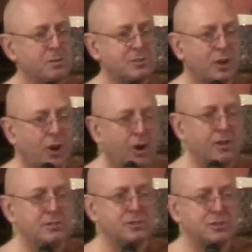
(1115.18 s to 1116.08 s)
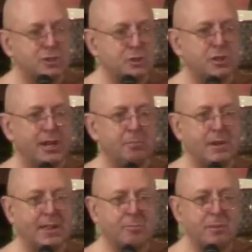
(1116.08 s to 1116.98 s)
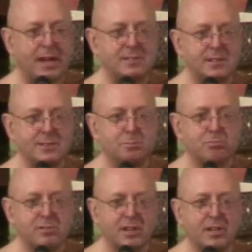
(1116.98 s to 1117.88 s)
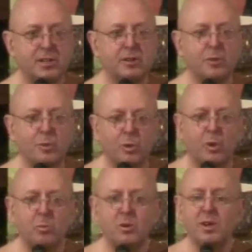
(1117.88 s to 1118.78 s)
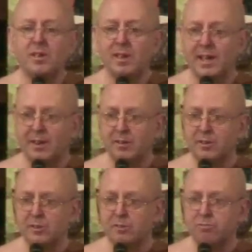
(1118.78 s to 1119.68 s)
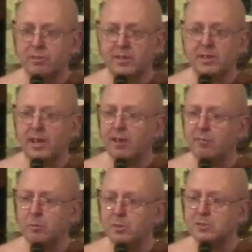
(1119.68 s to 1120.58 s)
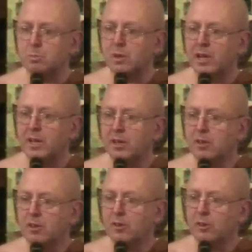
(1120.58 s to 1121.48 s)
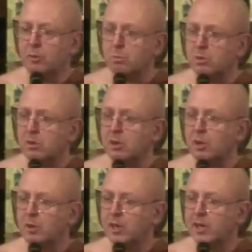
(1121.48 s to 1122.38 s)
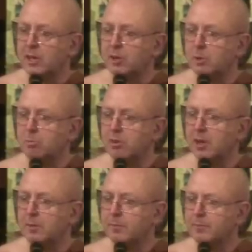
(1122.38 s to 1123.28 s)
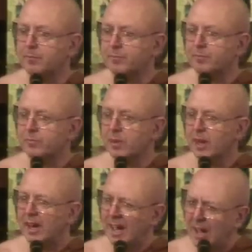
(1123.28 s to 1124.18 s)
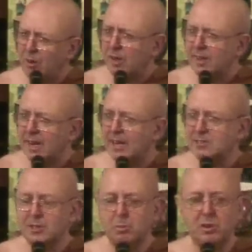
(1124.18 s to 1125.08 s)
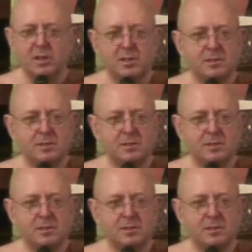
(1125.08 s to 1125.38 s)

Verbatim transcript: an honest student in mathematics, brilliant, normal, had a girlfriend in every which way. You wouldn't know he had no brain. I mean, how can that actually work?